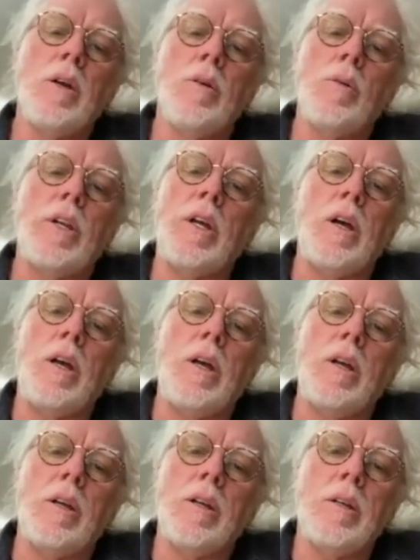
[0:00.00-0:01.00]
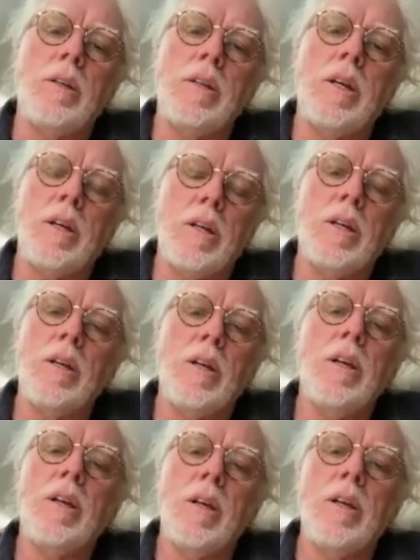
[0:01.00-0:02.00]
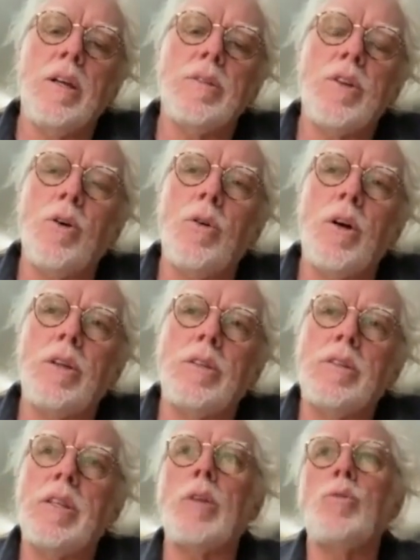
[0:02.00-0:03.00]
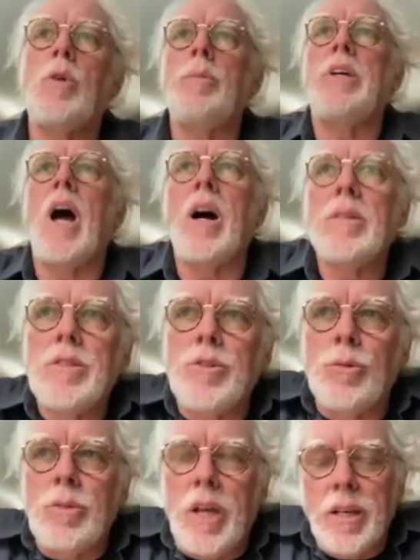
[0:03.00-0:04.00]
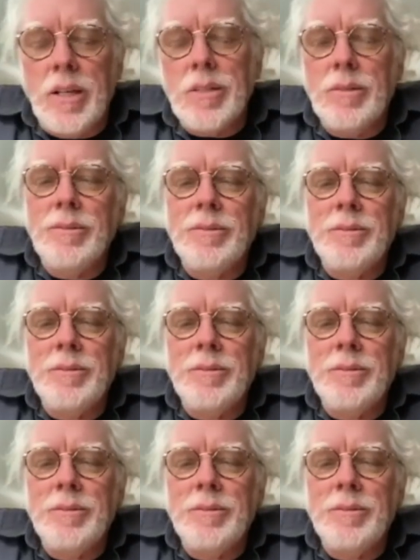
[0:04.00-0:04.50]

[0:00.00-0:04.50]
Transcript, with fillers: When uh, yeah, so uh, that will be out soon, I guess.